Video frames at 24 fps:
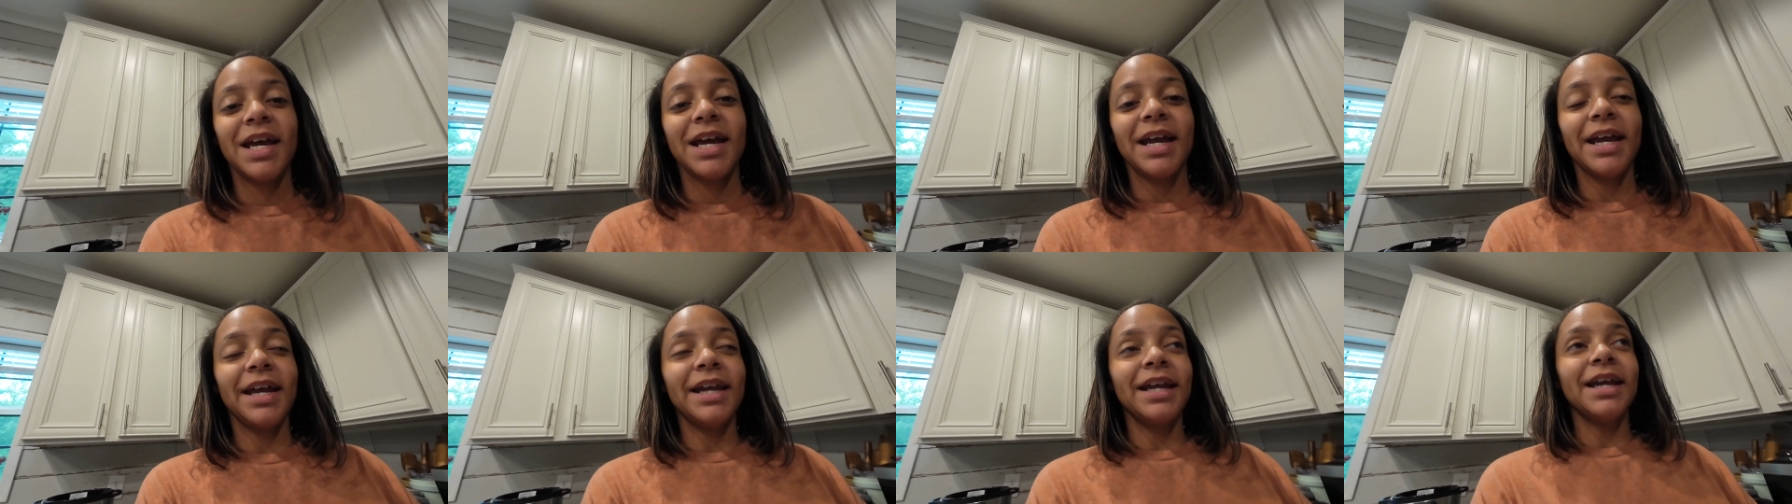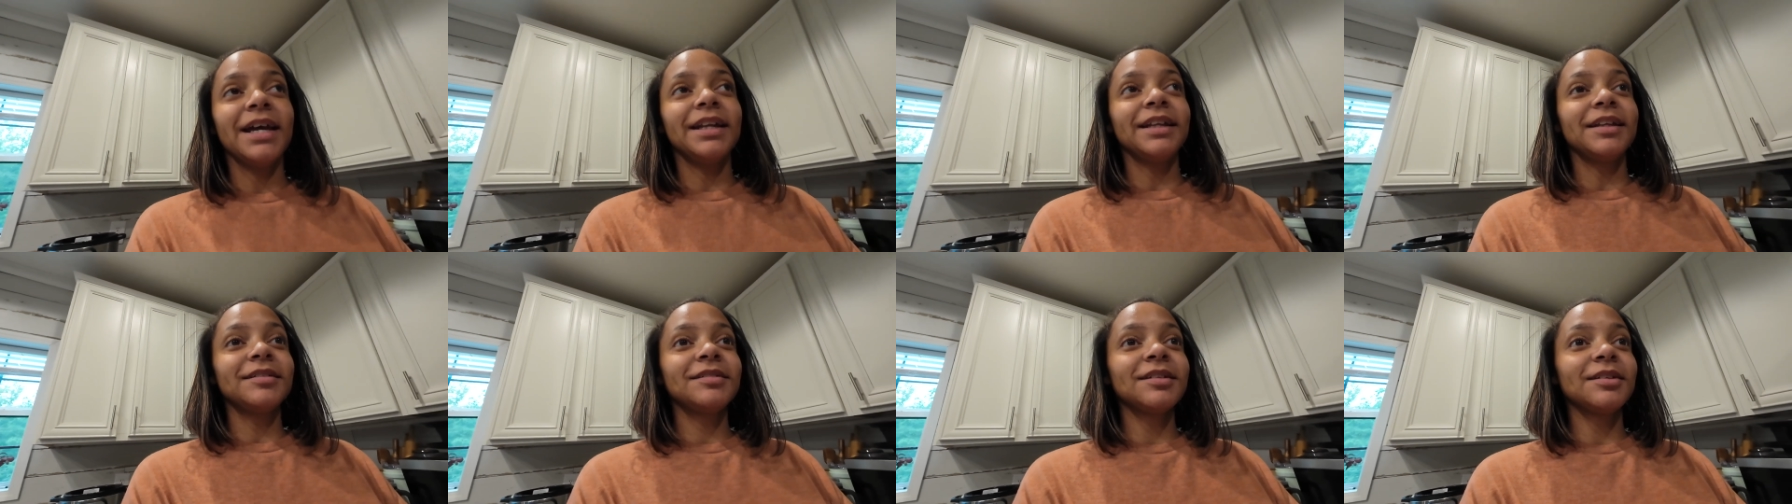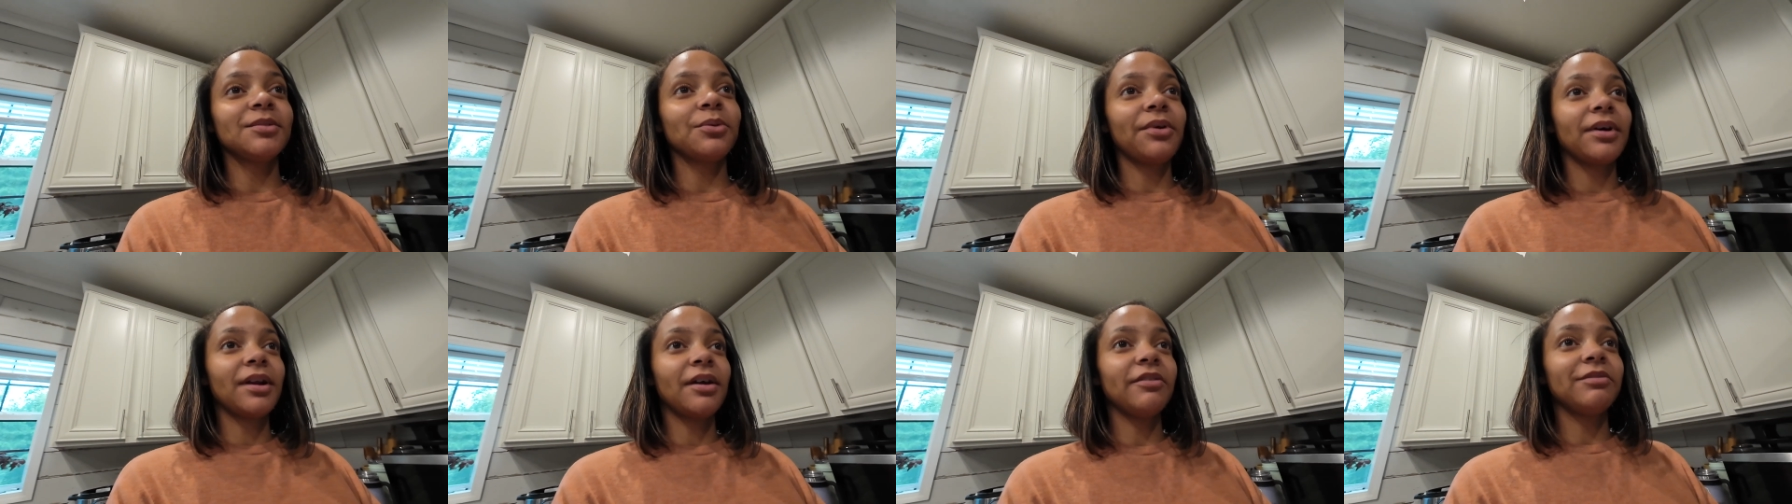and this is
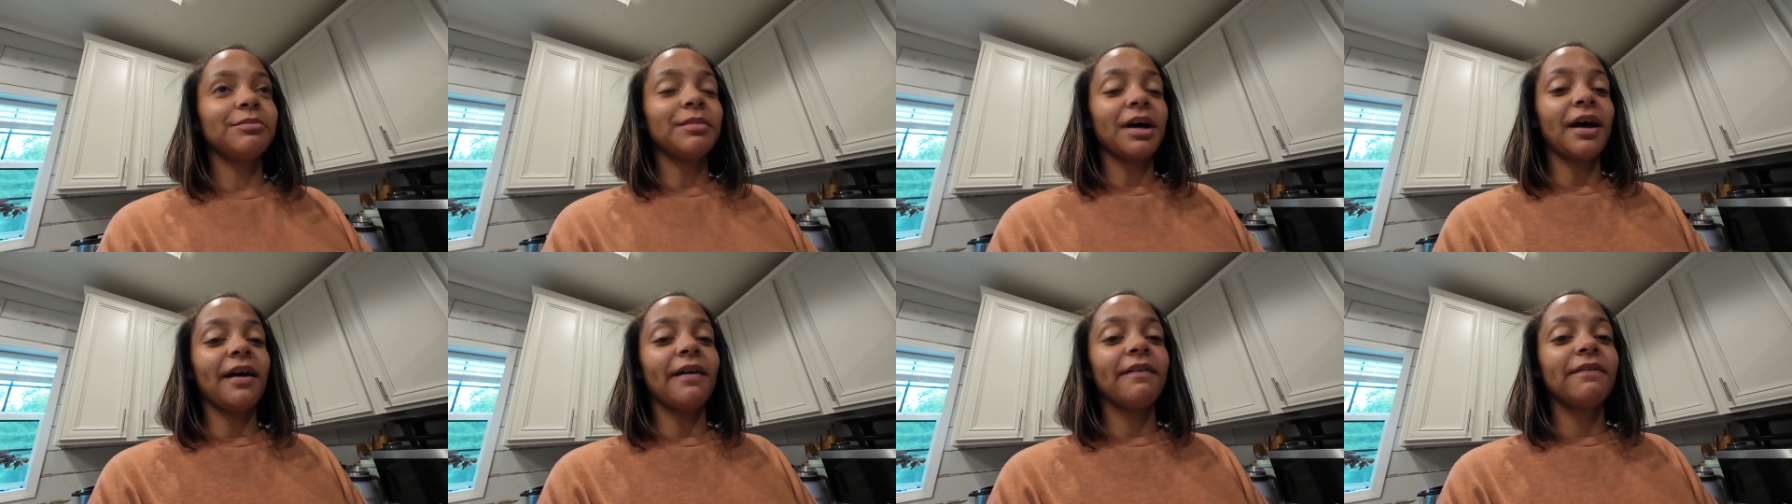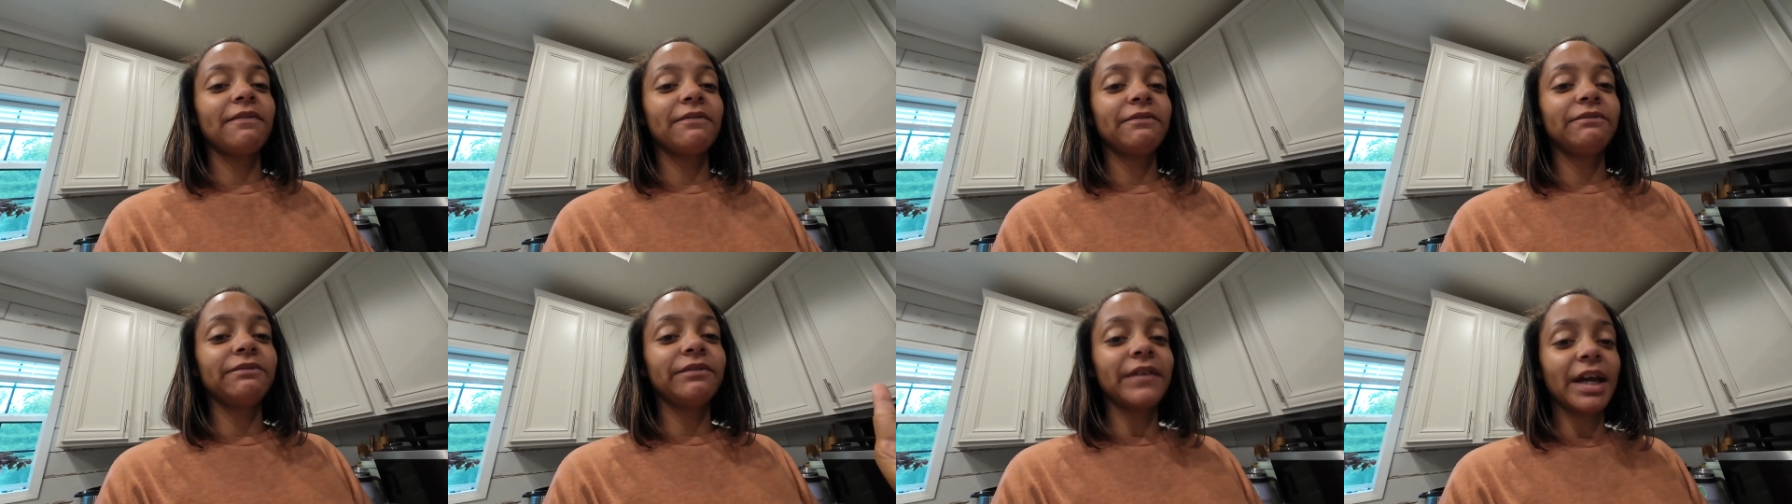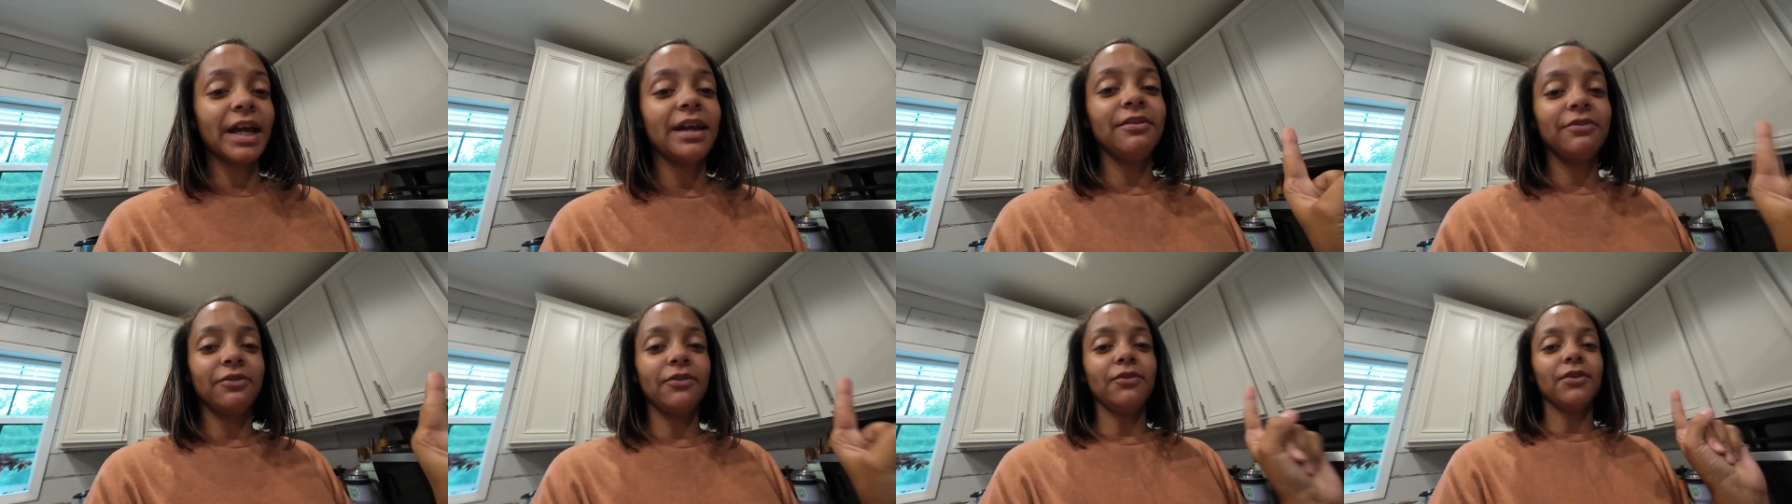one of my
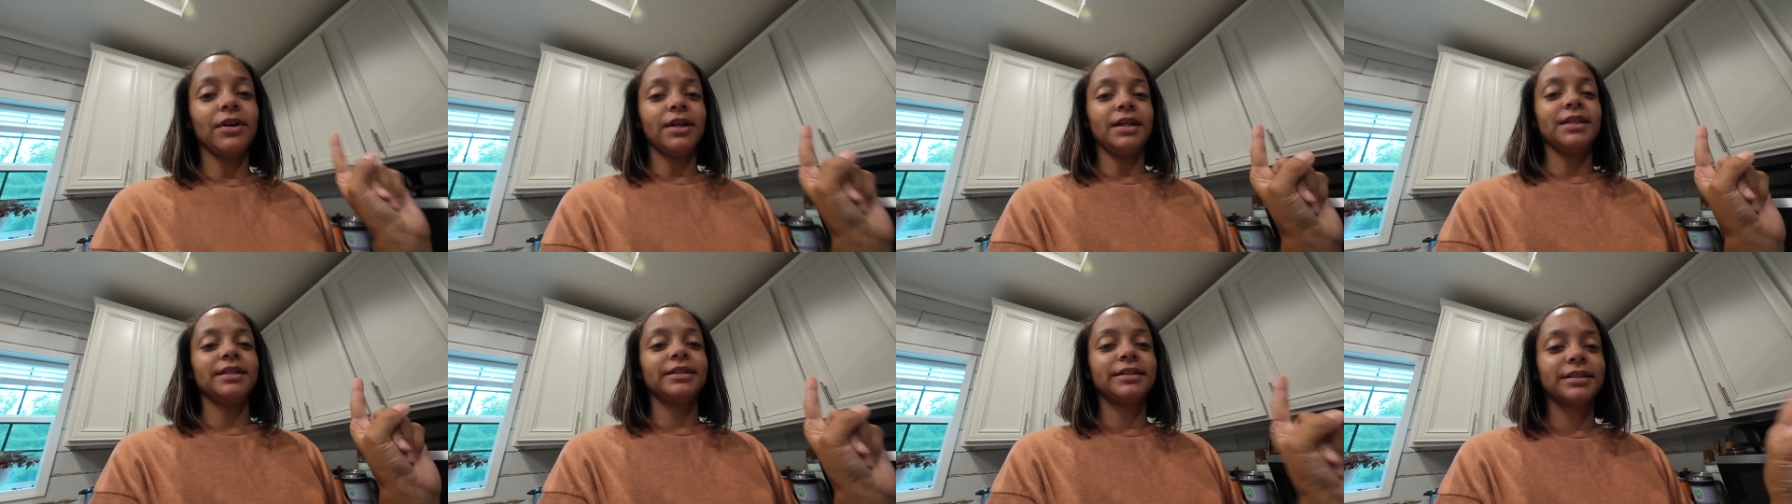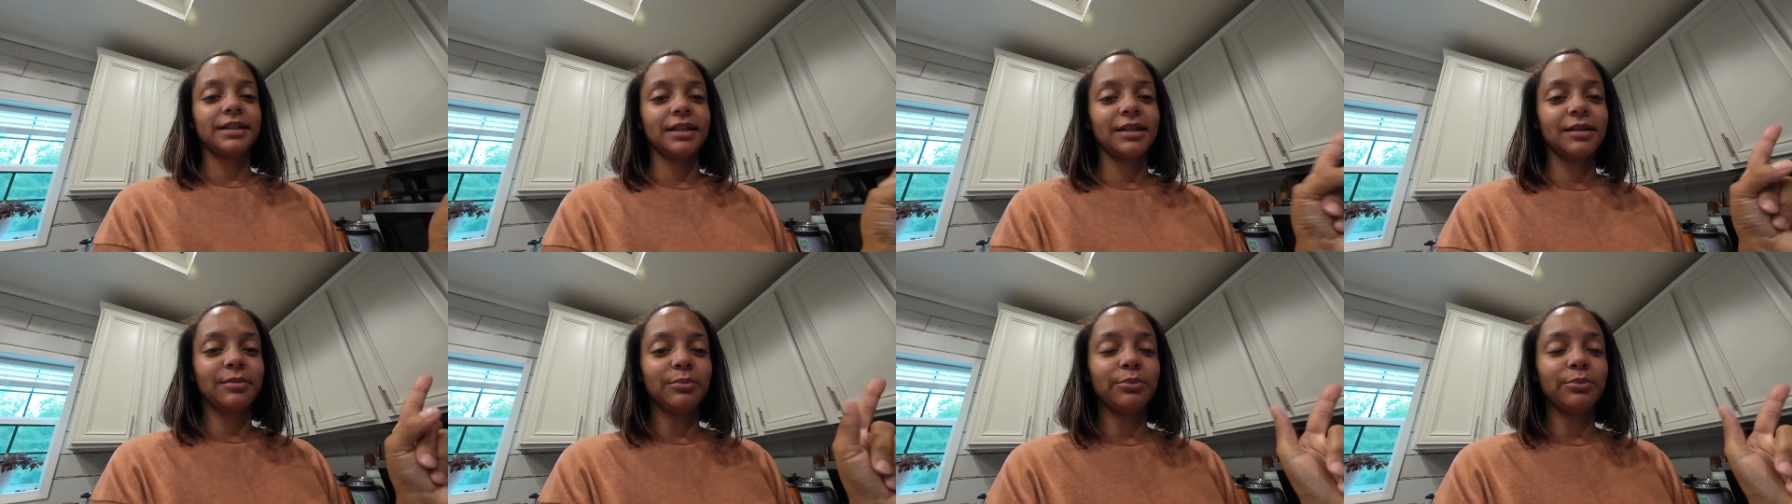favorite